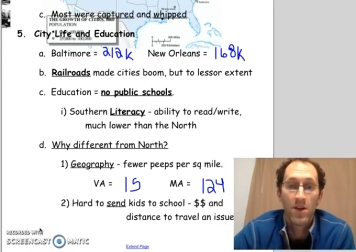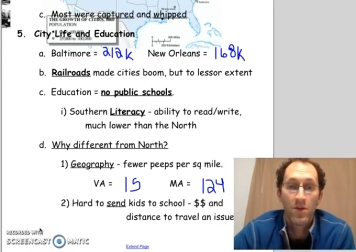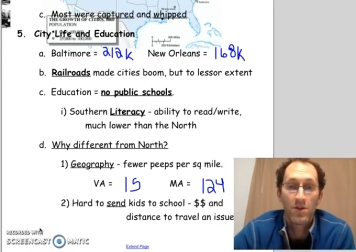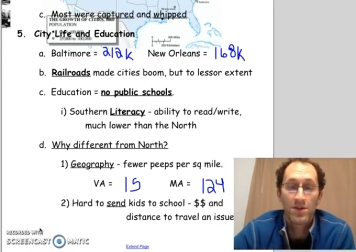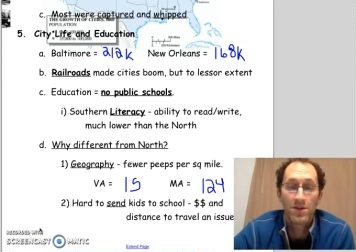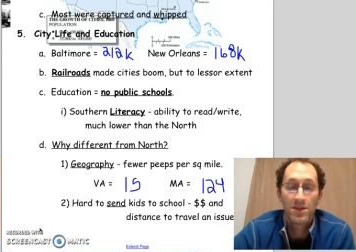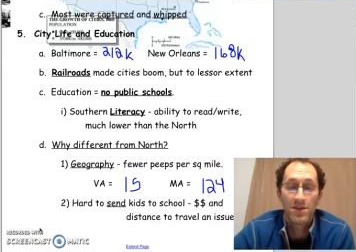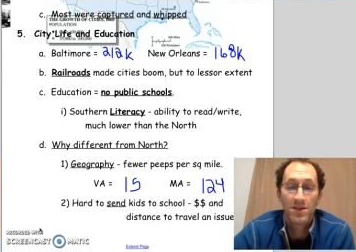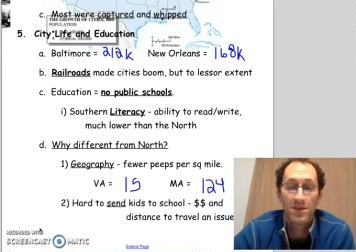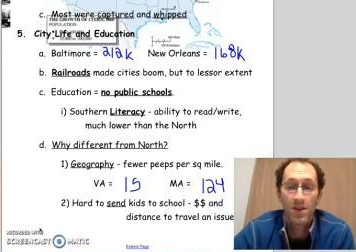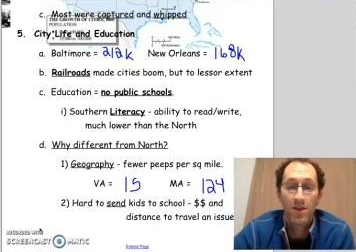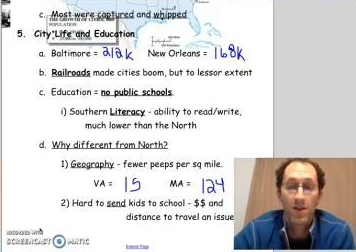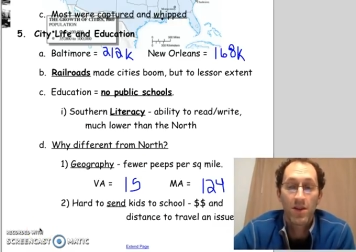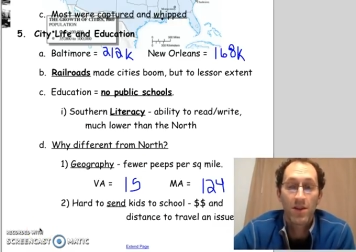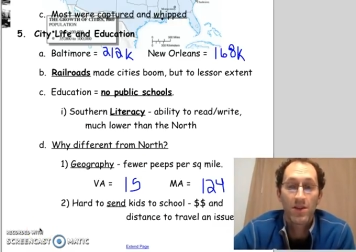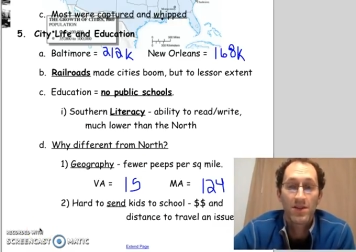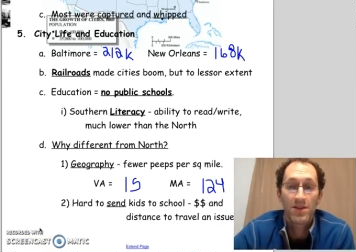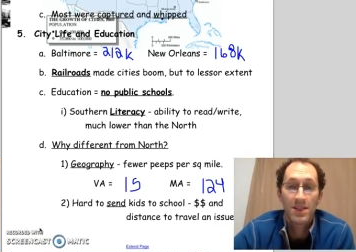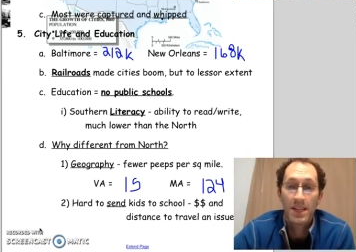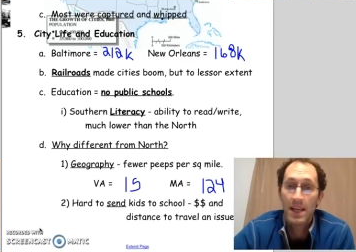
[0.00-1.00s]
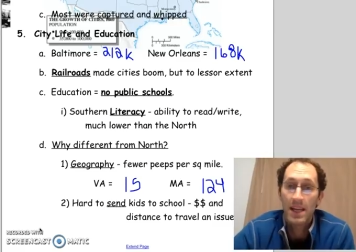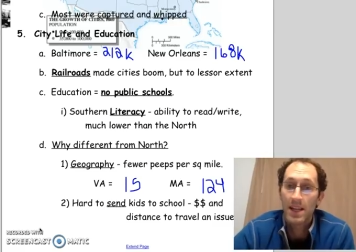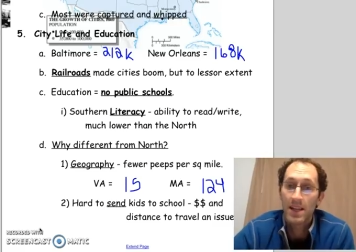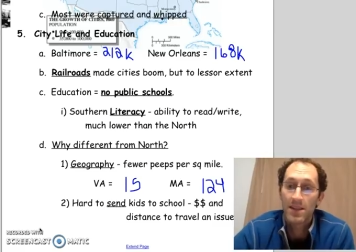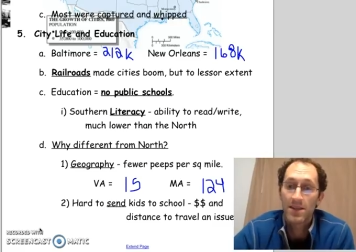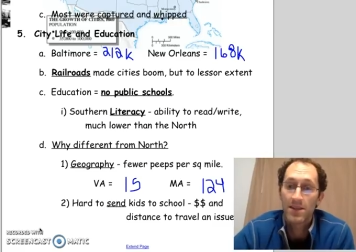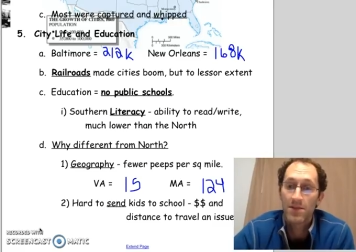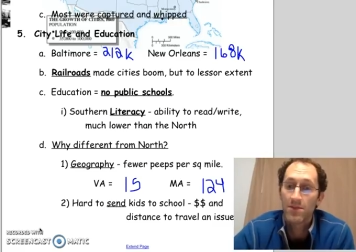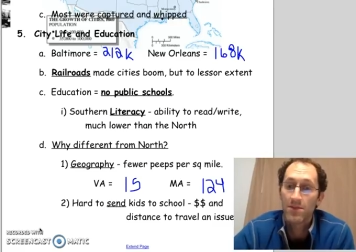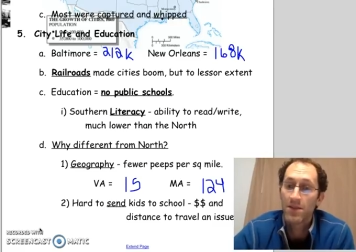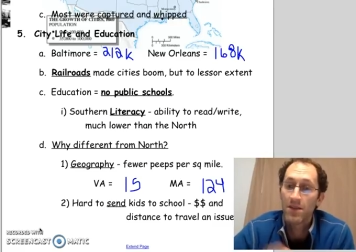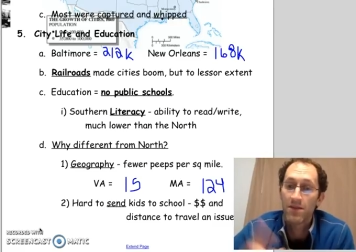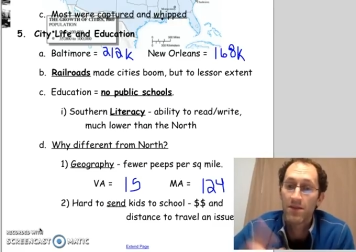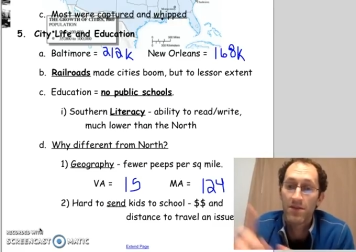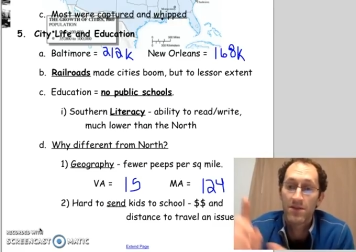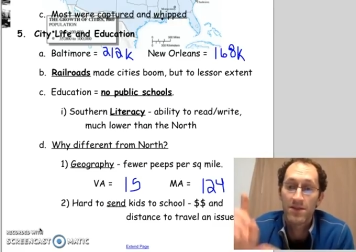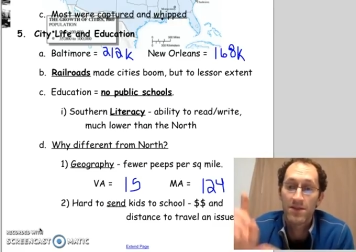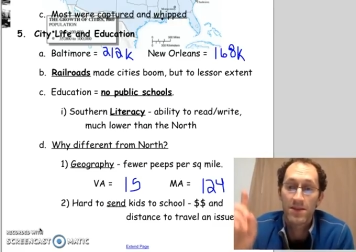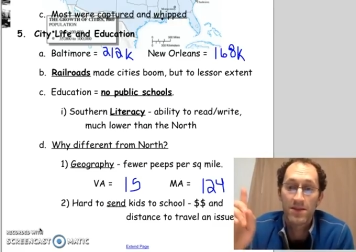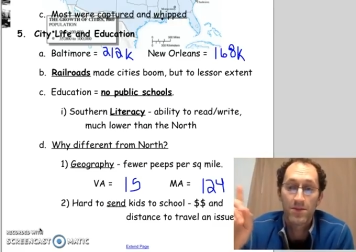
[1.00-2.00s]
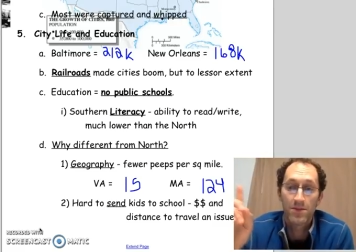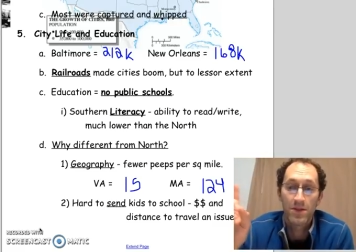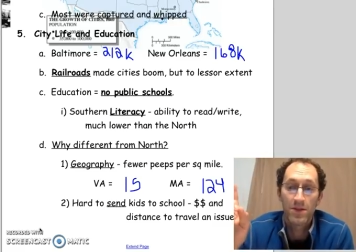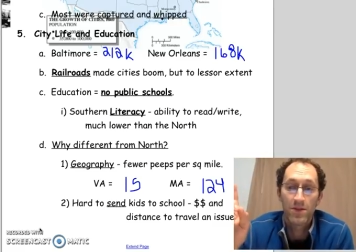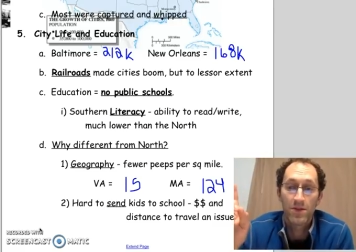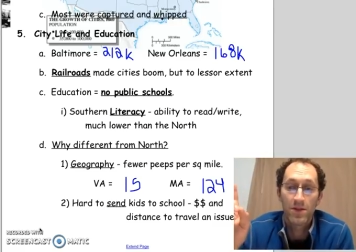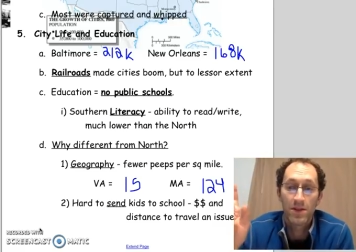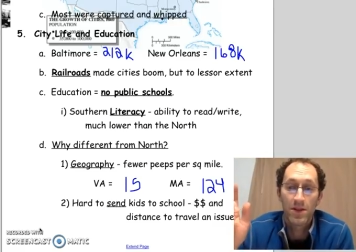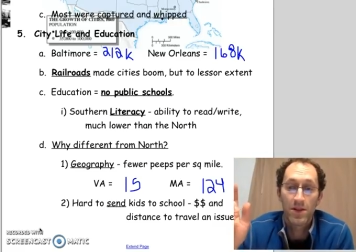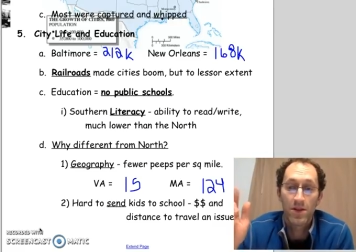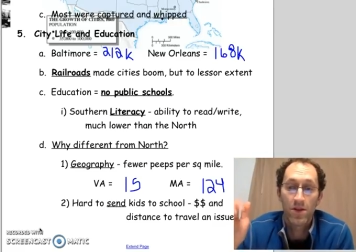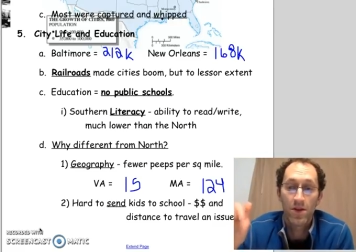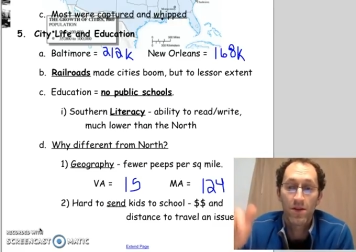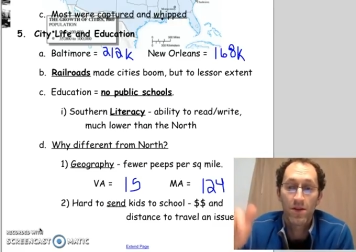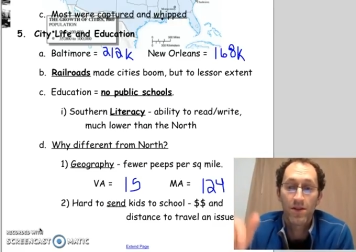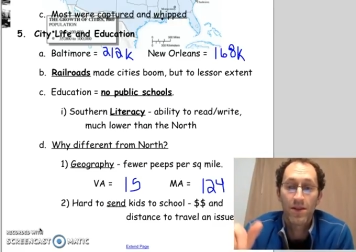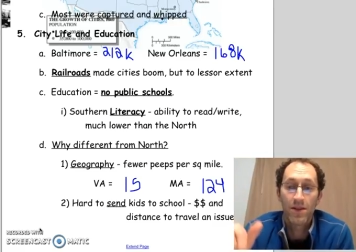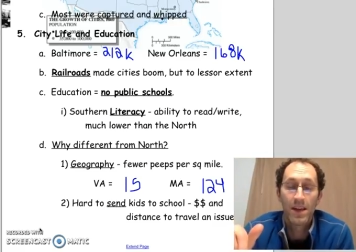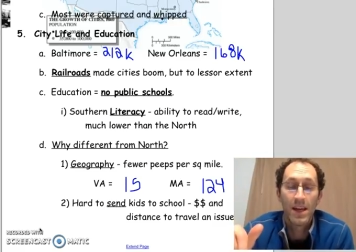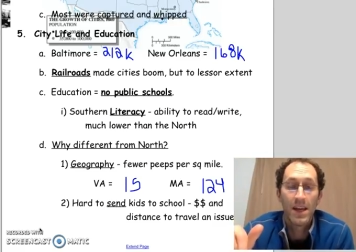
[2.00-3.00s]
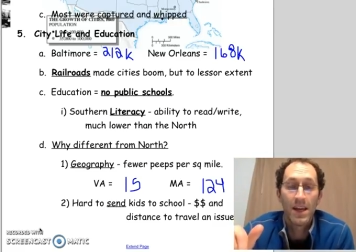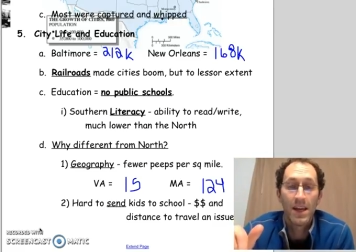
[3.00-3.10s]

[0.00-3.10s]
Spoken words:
was to start understanding some differences between the North